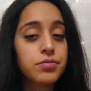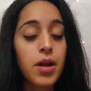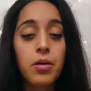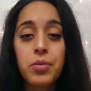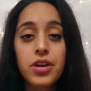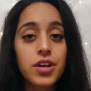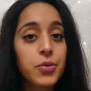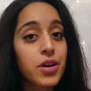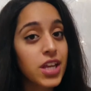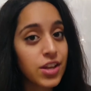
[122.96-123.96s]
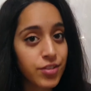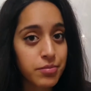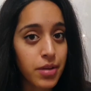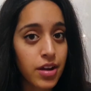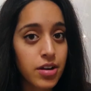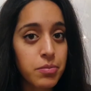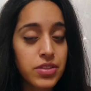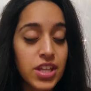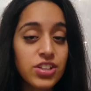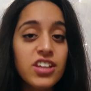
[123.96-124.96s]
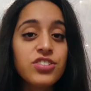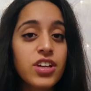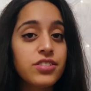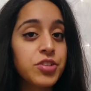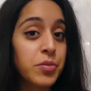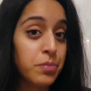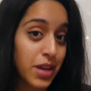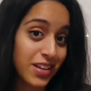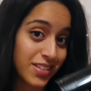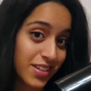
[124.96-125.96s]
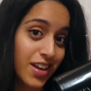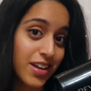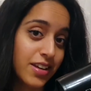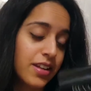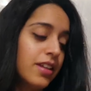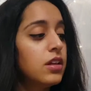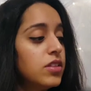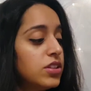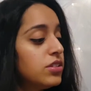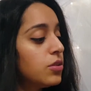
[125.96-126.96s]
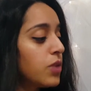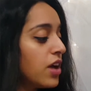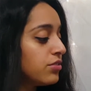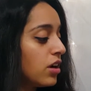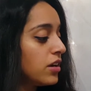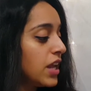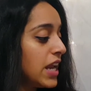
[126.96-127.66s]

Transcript: probably going to work even better. But this is just your baseline. This is the Revlon